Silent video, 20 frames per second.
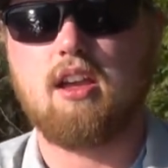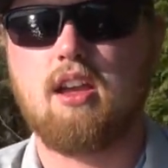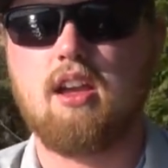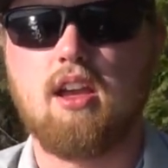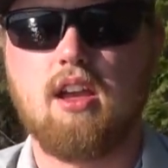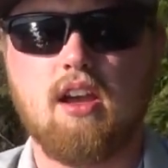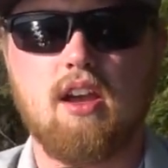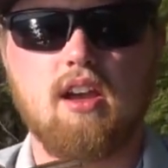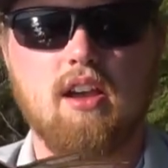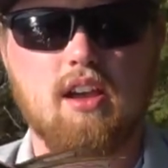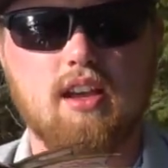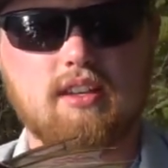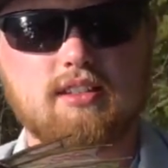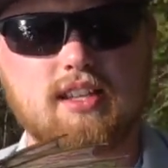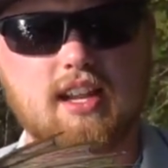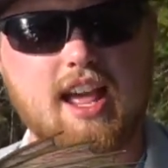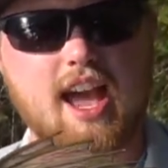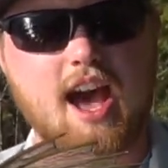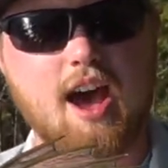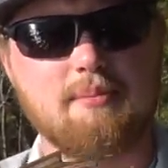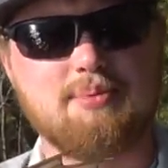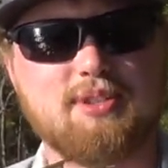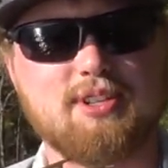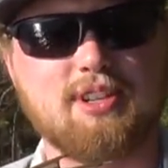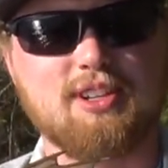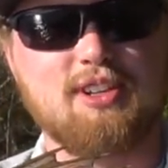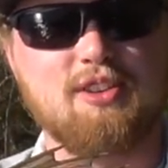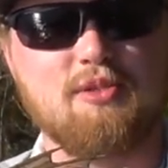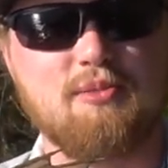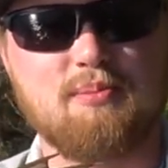out, yeah. Is an
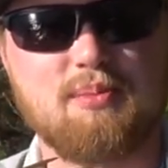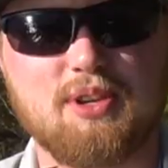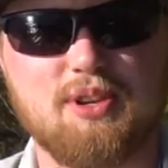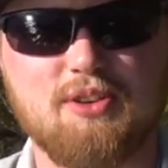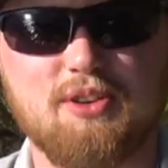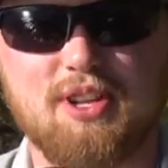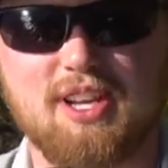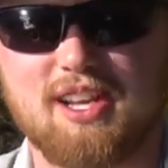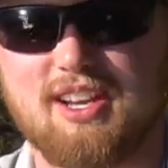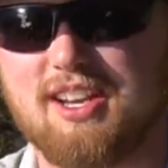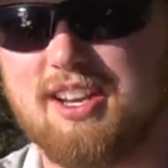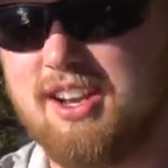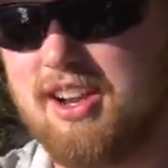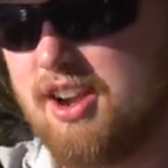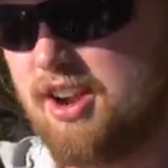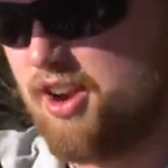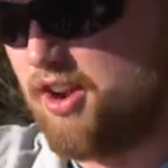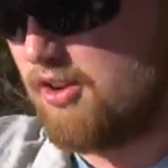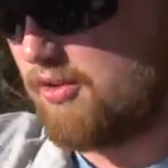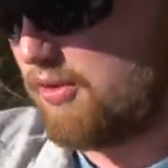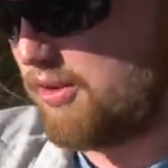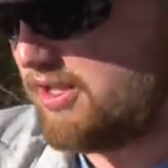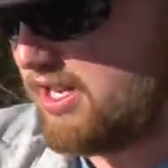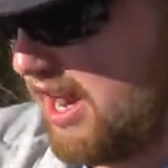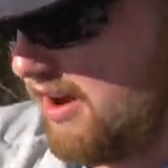absolute beauty. We're